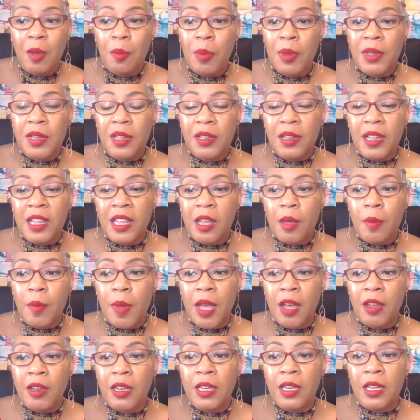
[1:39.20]
But the thing
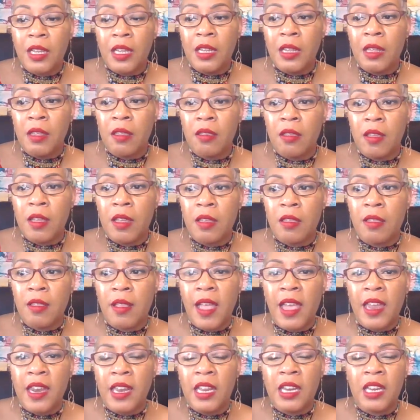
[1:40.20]
about it is
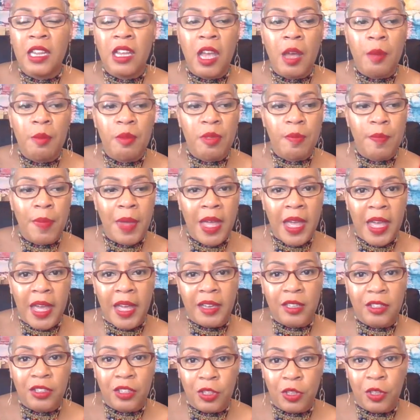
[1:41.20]
that it comes
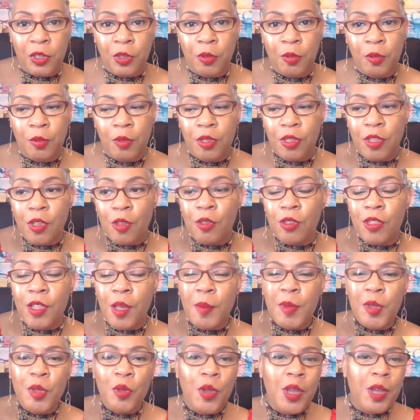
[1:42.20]
back to you. So
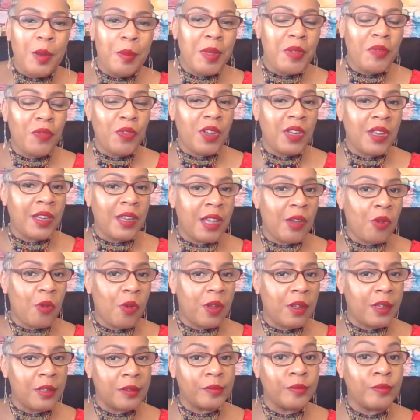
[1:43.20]
some of you are going to be feeling like,
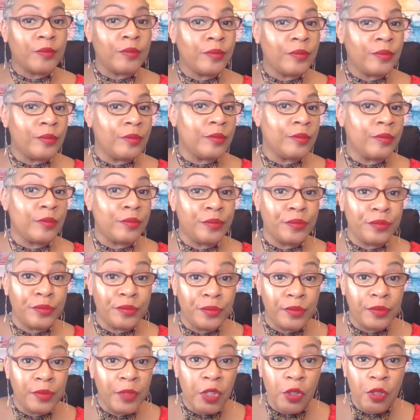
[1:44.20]

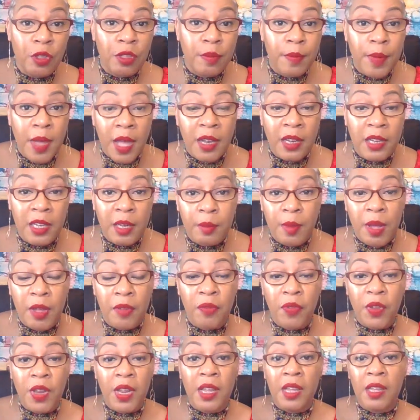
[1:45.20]
well, you smiling in
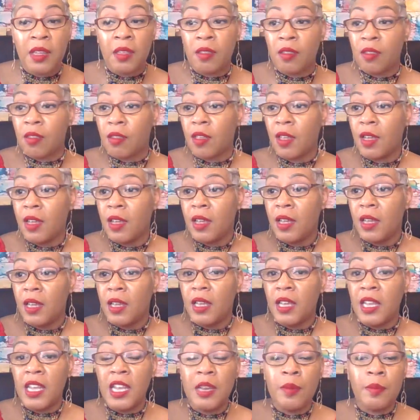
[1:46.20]
my face,
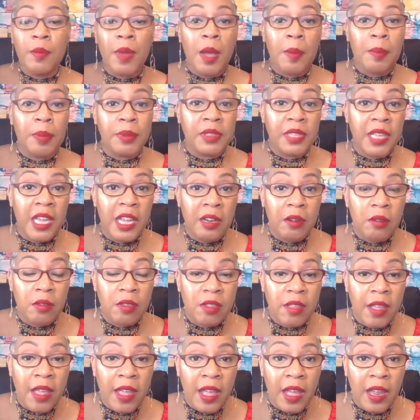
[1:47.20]
eating my potato
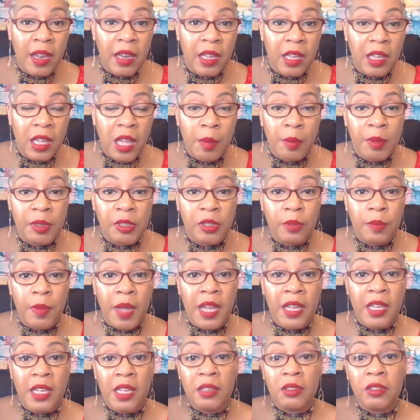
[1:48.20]
salad, coming to
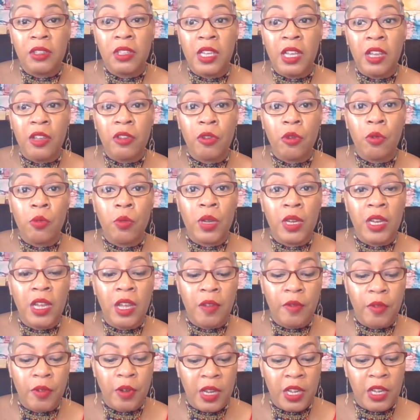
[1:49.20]
my get together or
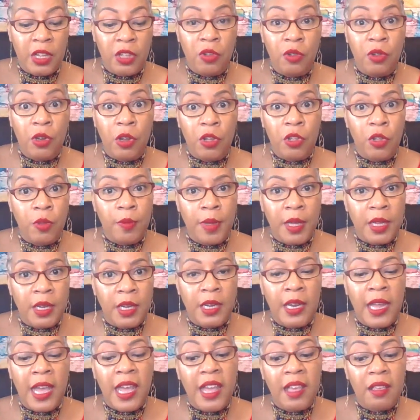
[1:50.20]
whatever. And you know, you being
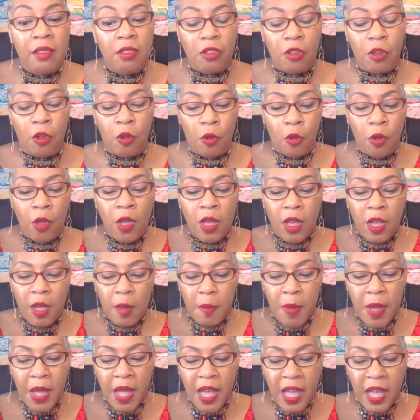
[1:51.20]
an asshole
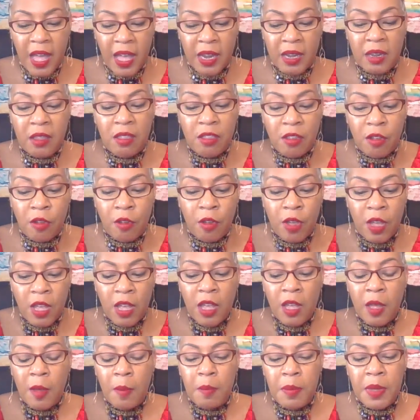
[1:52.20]
behind. So
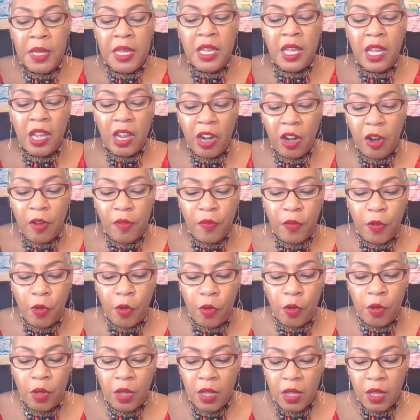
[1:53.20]
be
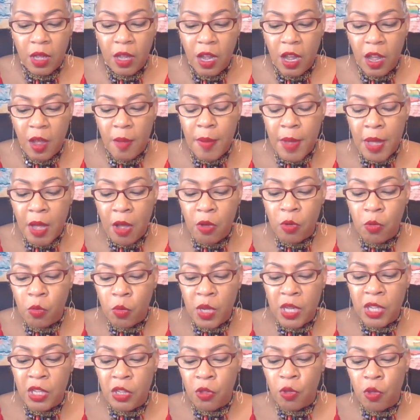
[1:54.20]
careful about
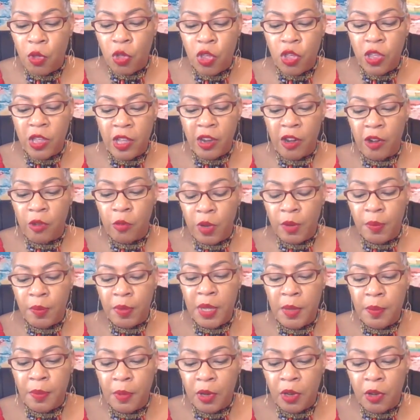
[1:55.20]
what you share with
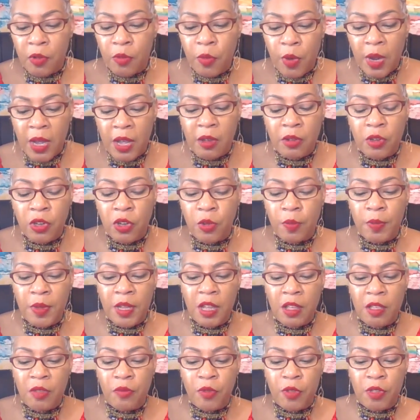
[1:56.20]
people around you,
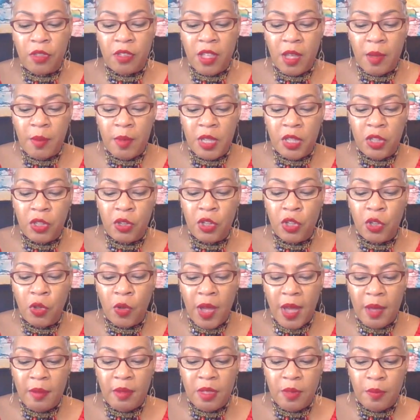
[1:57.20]
because for some of you, you
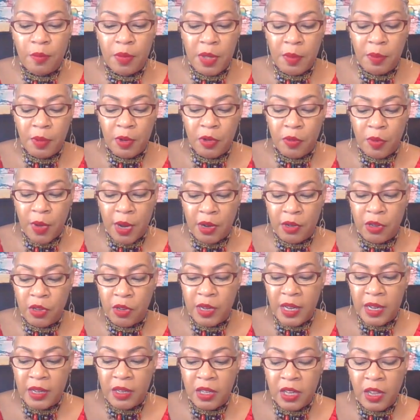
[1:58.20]
have some people around
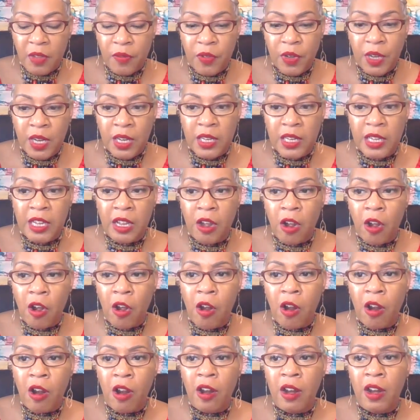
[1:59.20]
you that definitely
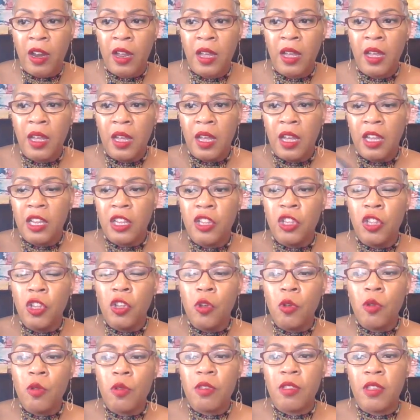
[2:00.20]
are
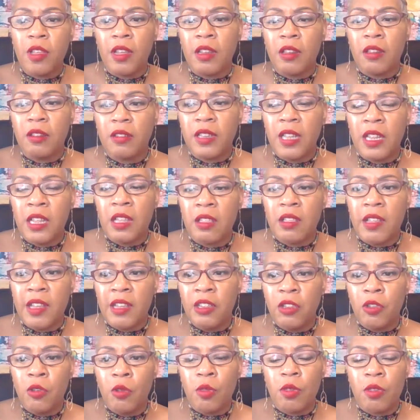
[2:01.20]
using things
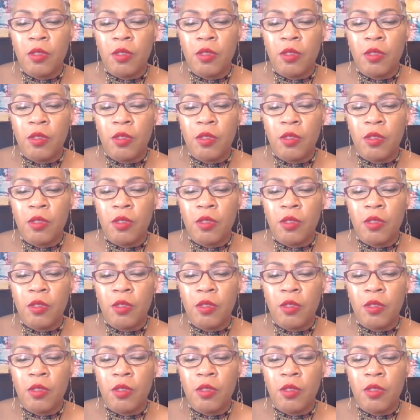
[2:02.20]
that you